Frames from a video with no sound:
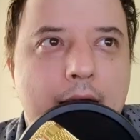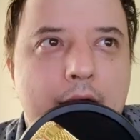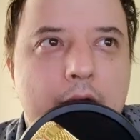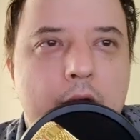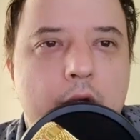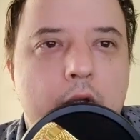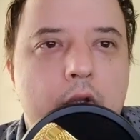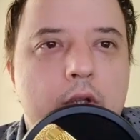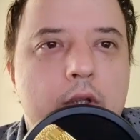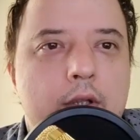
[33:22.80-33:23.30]
I
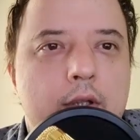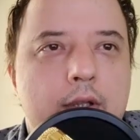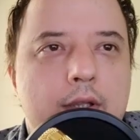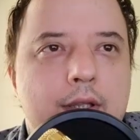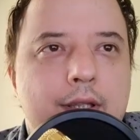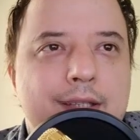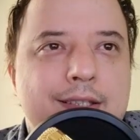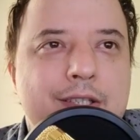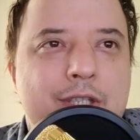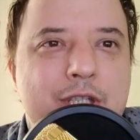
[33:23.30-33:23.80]

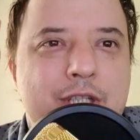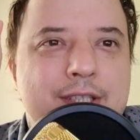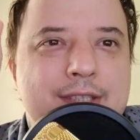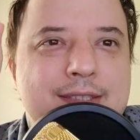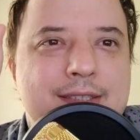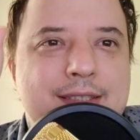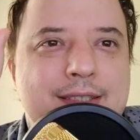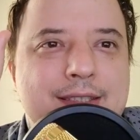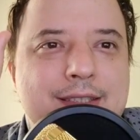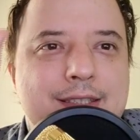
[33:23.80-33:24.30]
couldn't
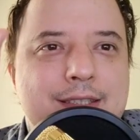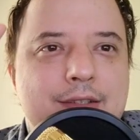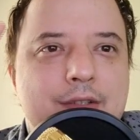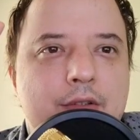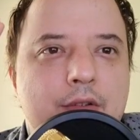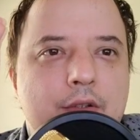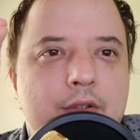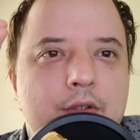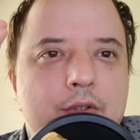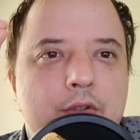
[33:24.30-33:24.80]

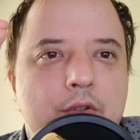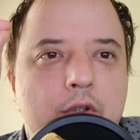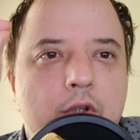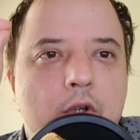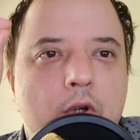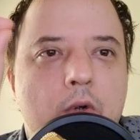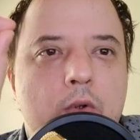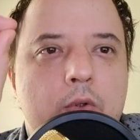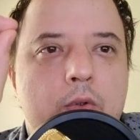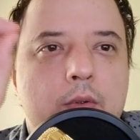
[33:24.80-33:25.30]
just
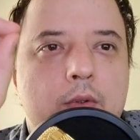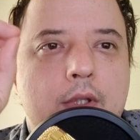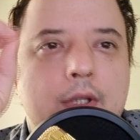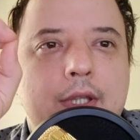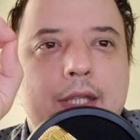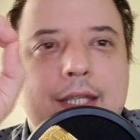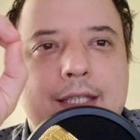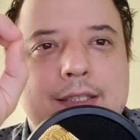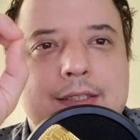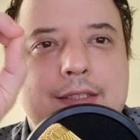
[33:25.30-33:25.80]
go to the
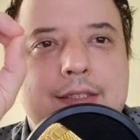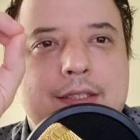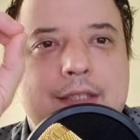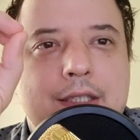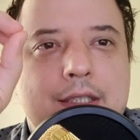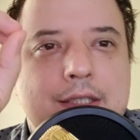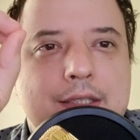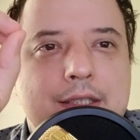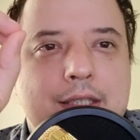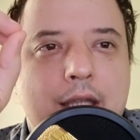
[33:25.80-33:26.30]

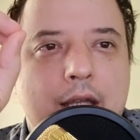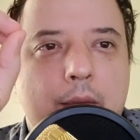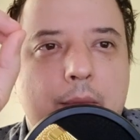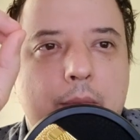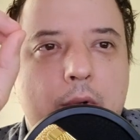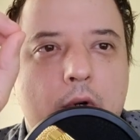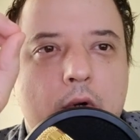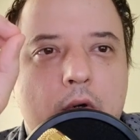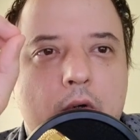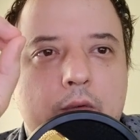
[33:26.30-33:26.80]
next
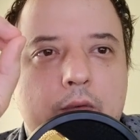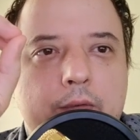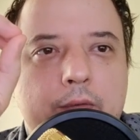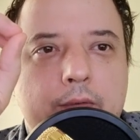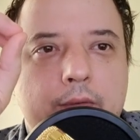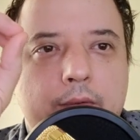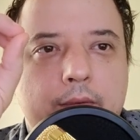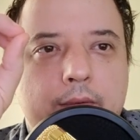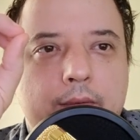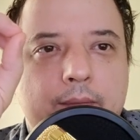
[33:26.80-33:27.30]
step
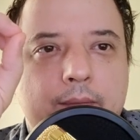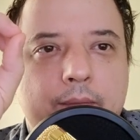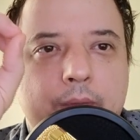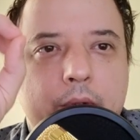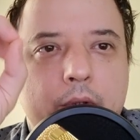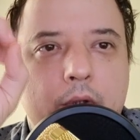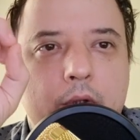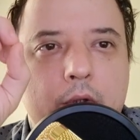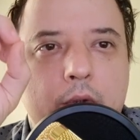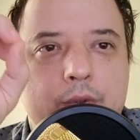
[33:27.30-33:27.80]
of
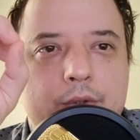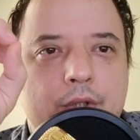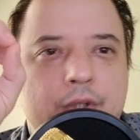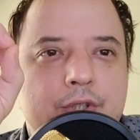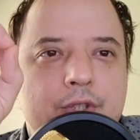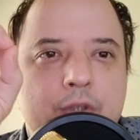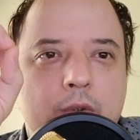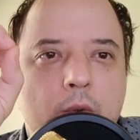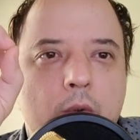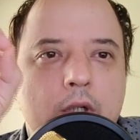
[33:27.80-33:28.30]
user
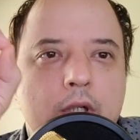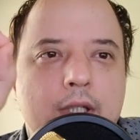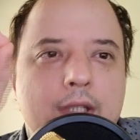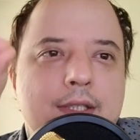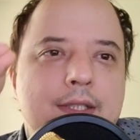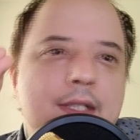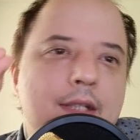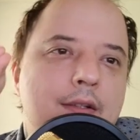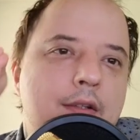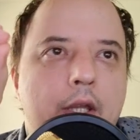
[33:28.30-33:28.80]

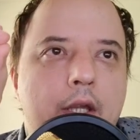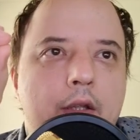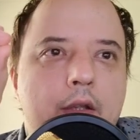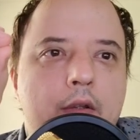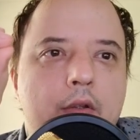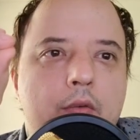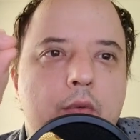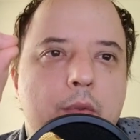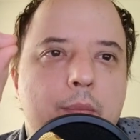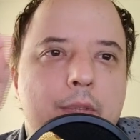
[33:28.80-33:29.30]
stories
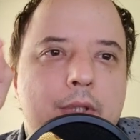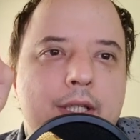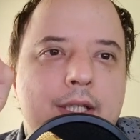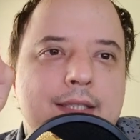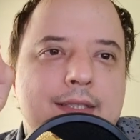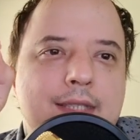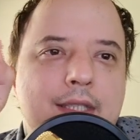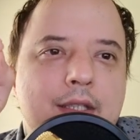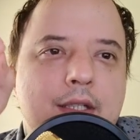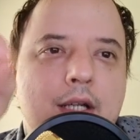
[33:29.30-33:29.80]
and
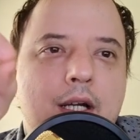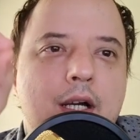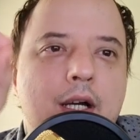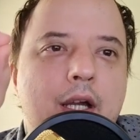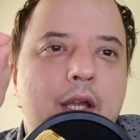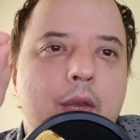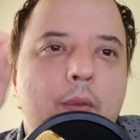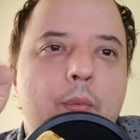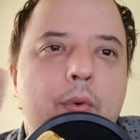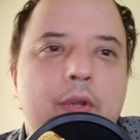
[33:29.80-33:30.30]
replacing
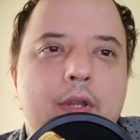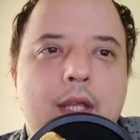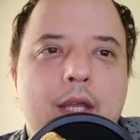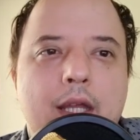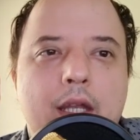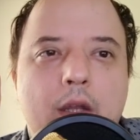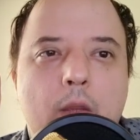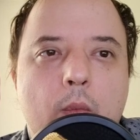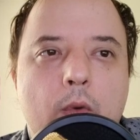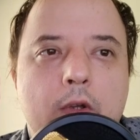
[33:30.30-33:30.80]
I with
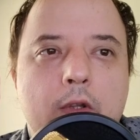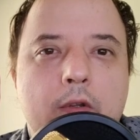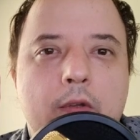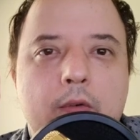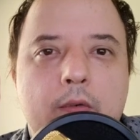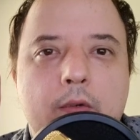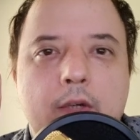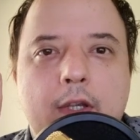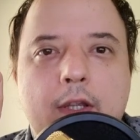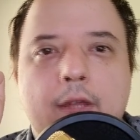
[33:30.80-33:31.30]
anyone,
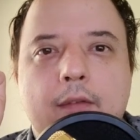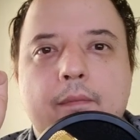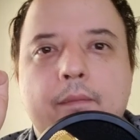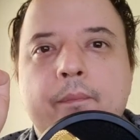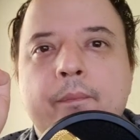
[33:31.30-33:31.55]
right?